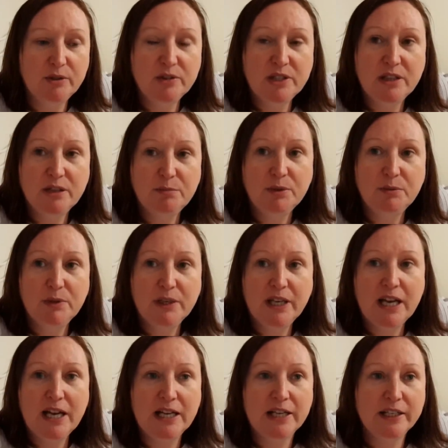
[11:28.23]
who's in the public
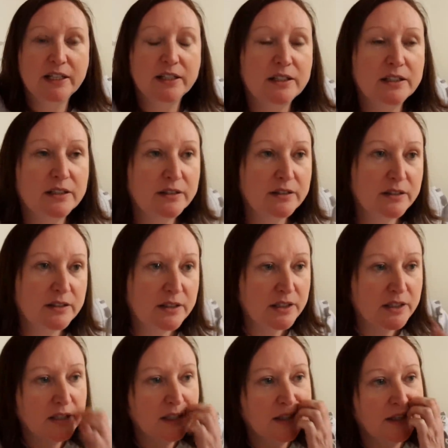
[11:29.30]
eye,
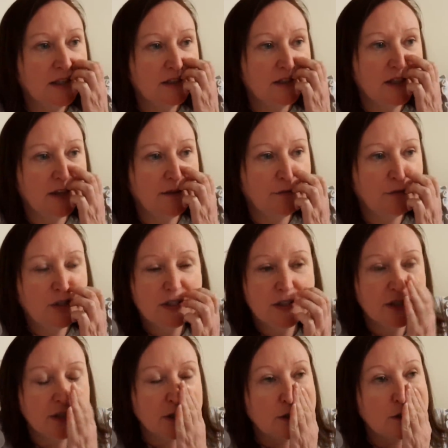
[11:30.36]
say for
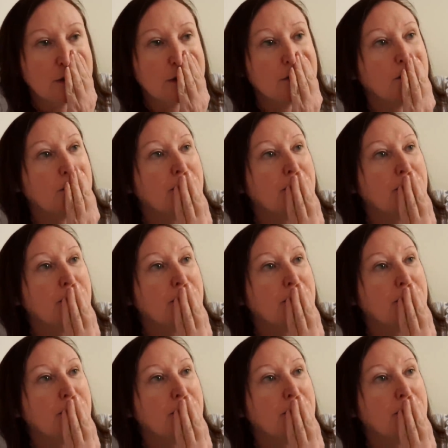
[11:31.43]
instance,